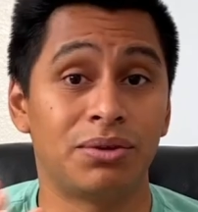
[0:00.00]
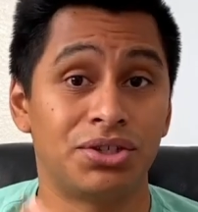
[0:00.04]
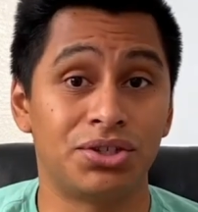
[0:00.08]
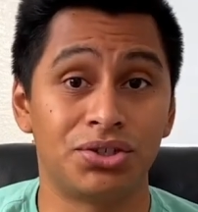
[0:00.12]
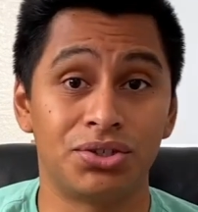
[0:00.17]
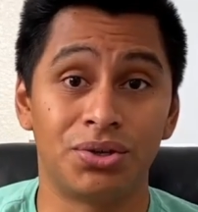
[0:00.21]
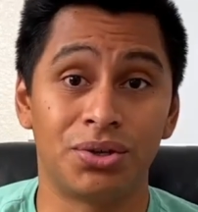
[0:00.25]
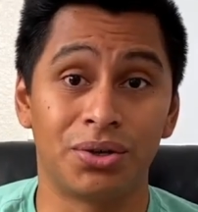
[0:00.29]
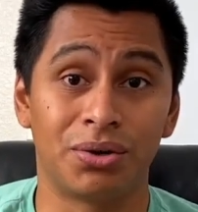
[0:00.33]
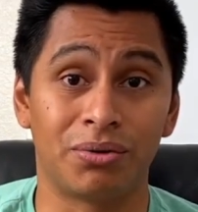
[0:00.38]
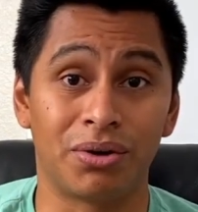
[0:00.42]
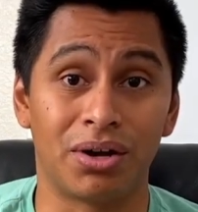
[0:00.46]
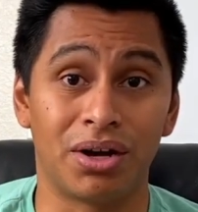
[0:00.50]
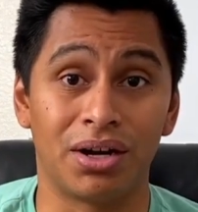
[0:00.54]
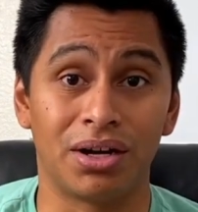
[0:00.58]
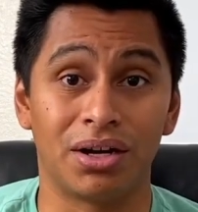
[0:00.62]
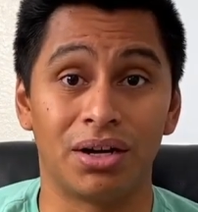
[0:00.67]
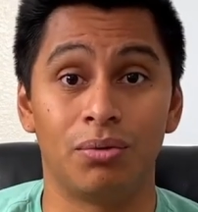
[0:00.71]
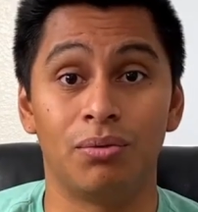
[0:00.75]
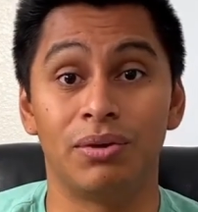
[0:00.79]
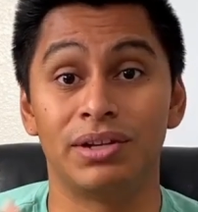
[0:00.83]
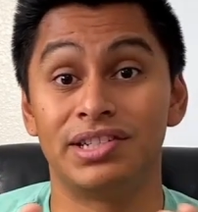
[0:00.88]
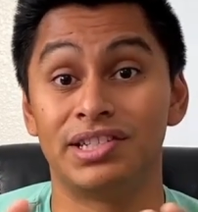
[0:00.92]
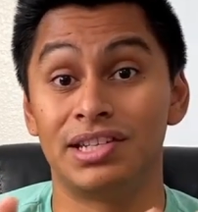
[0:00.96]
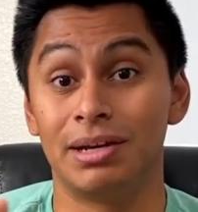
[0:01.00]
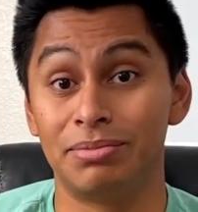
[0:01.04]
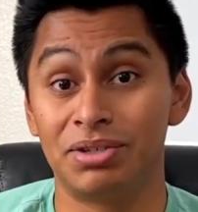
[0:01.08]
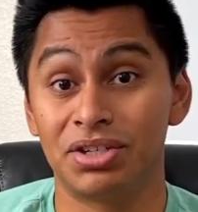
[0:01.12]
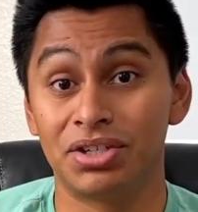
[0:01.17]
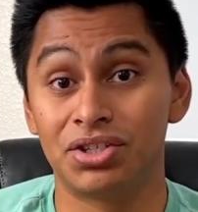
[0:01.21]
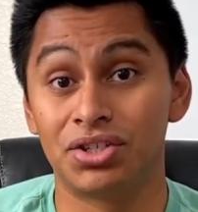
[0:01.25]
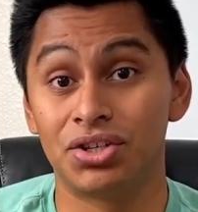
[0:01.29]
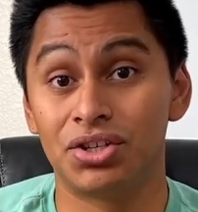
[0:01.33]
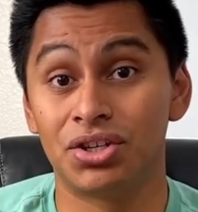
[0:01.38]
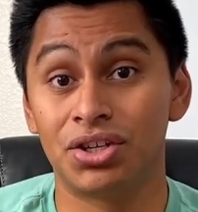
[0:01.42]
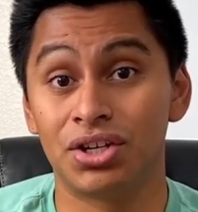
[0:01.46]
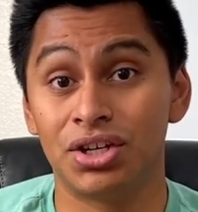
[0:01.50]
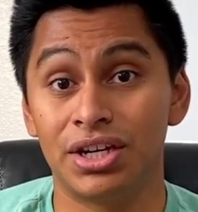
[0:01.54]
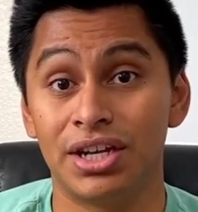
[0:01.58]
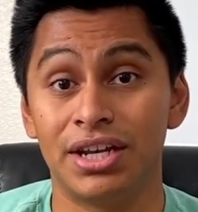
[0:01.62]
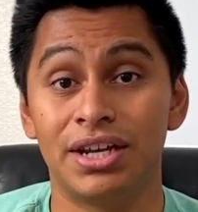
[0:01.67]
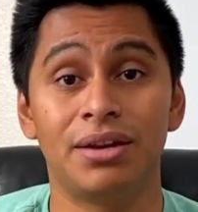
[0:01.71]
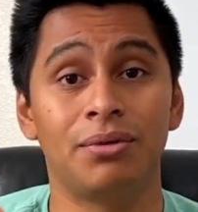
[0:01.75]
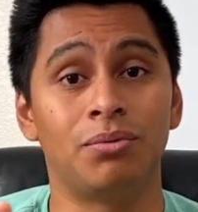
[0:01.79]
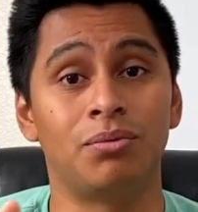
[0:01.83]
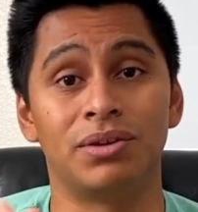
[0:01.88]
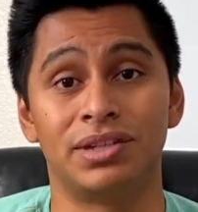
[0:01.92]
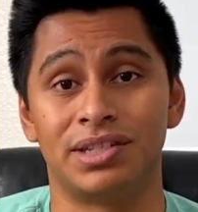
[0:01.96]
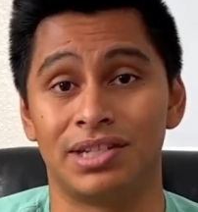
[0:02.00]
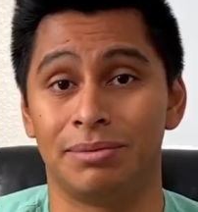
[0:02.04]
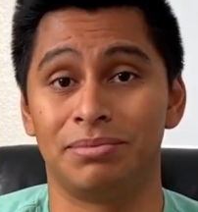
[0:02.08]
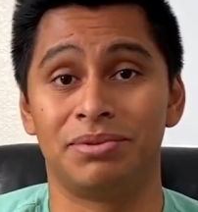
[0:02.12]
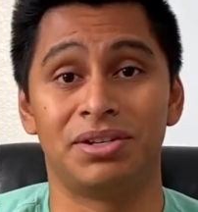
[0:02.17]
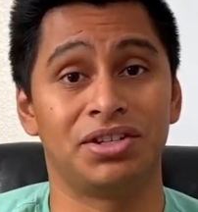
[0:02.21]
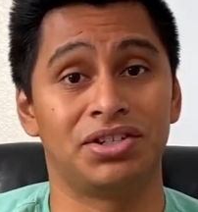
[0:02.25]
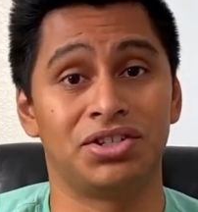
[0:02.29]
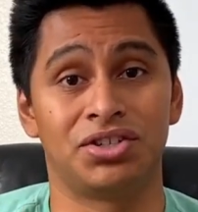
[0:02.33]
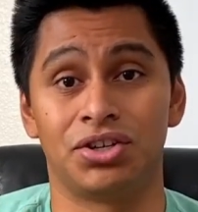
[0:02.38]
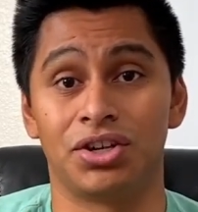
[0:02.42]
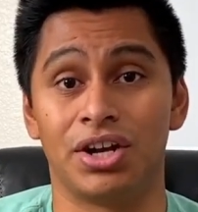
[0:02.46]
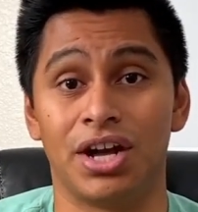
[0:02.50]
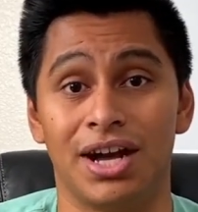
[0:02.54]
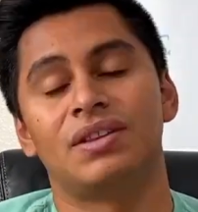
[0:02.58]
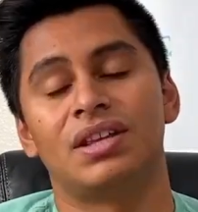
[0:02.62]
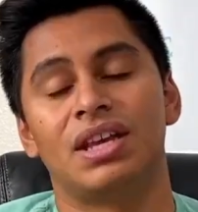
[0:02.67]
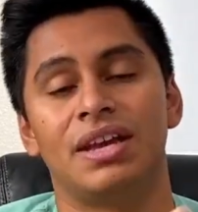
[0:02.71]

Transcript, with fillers: you're doing wrong, what subjects you're good in and what subjects you're not.